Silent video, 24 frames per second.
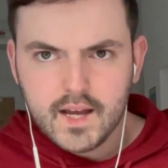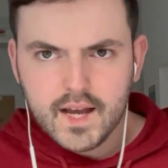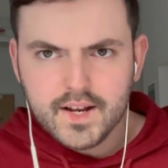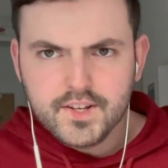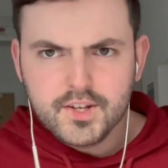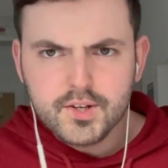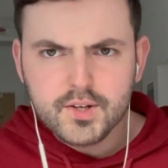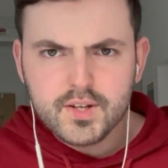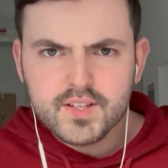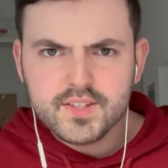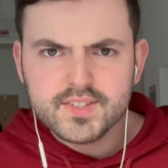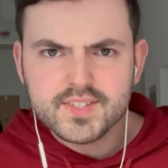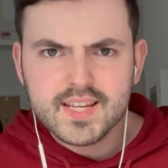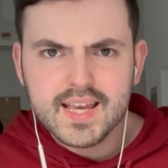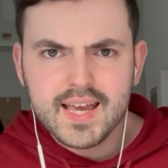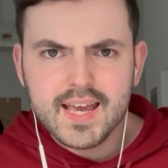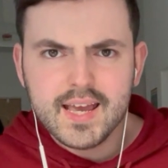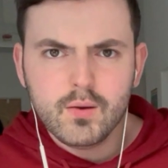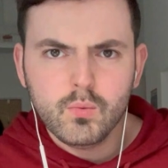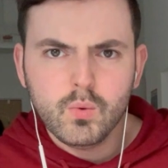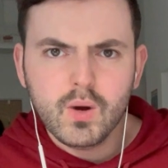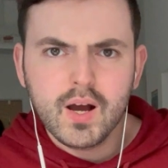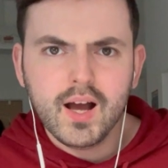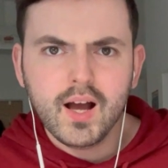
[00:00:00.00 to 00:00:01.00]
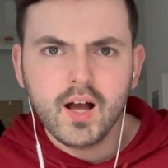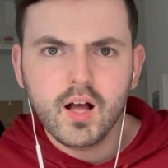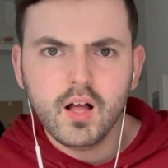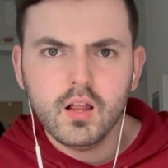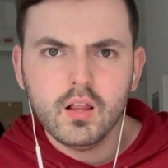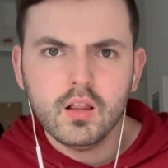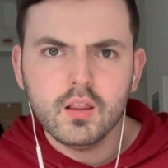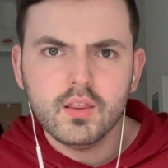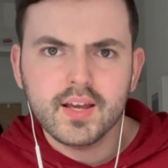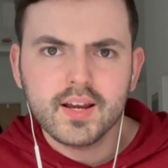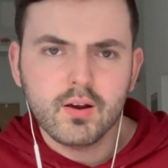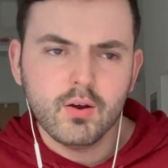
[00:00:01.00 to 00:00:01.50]
And you can say,
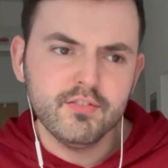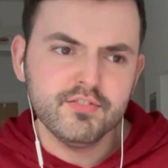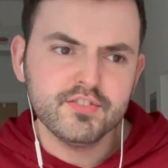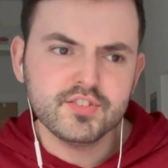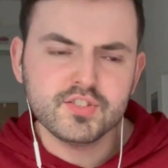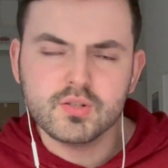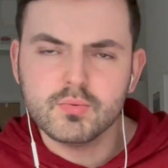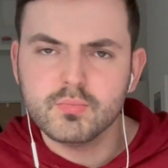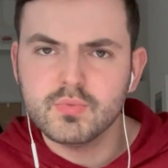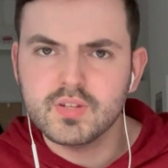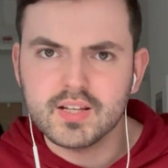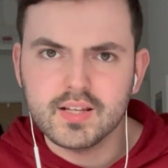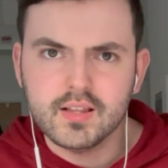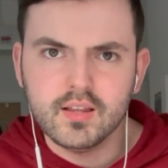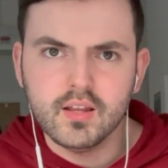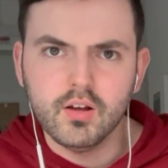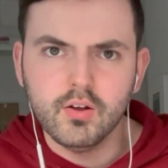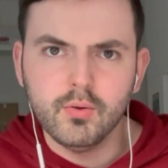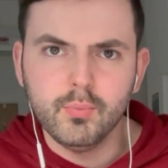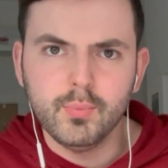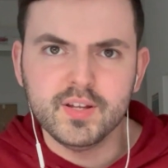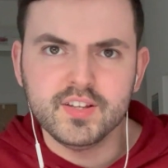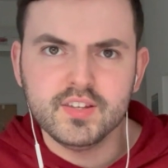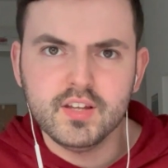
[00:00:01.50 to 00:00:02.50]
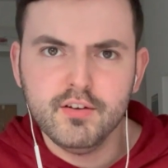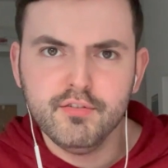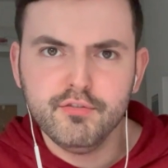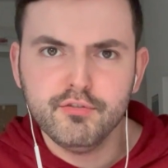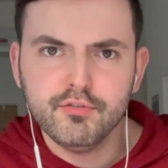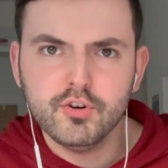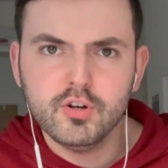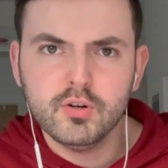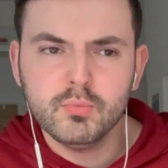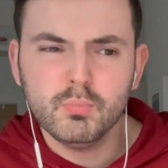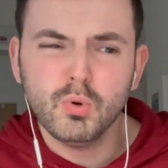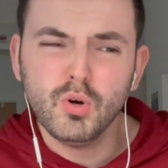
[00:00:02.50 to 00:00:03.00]
well, they're going for something a little bit
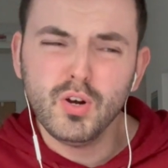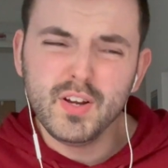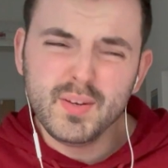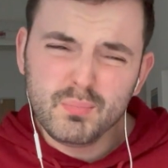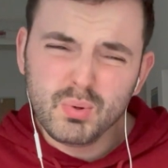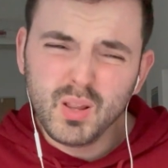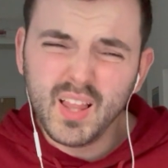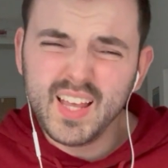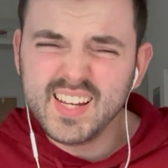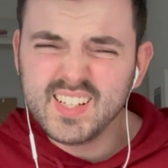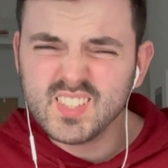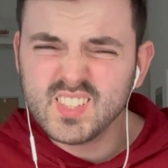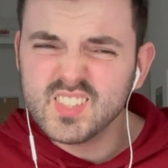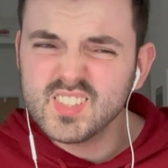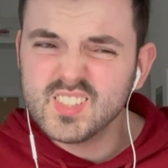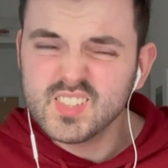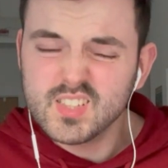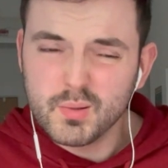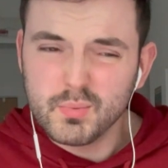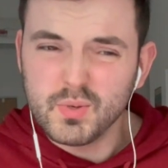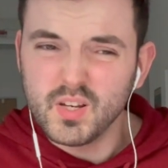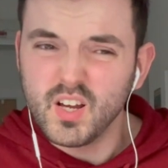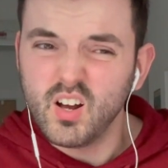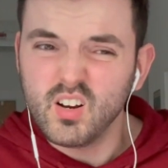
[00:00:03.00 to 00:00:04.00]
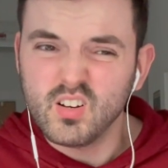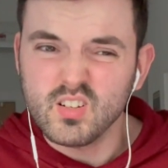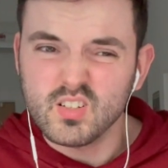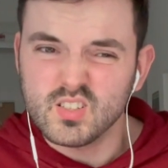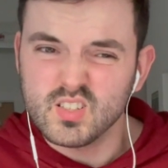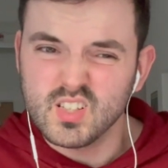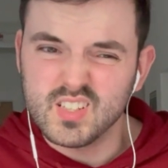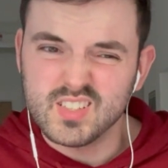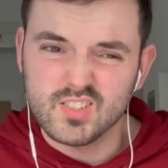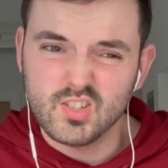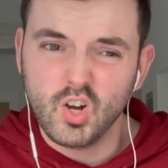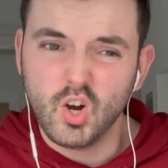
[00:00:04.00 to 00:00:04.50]
different, but in places, to be
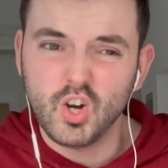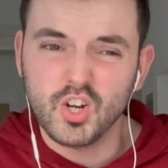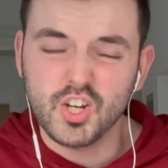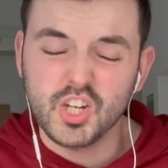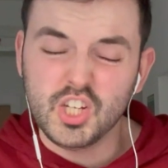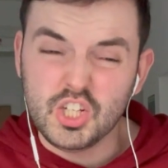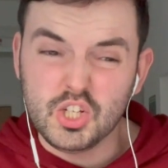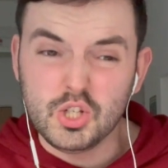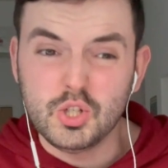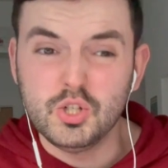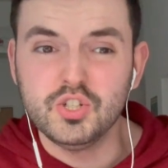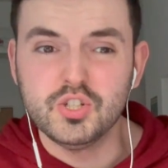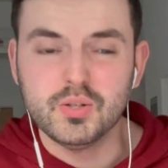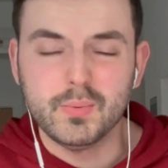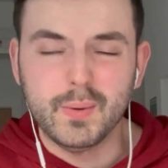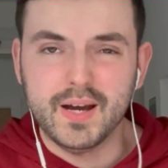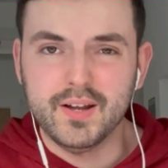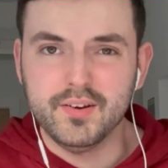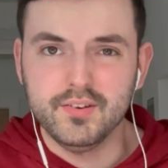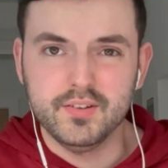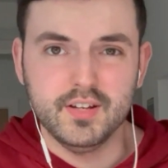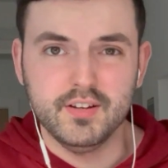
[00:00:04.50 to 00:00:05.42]
honest, there's not a huge amount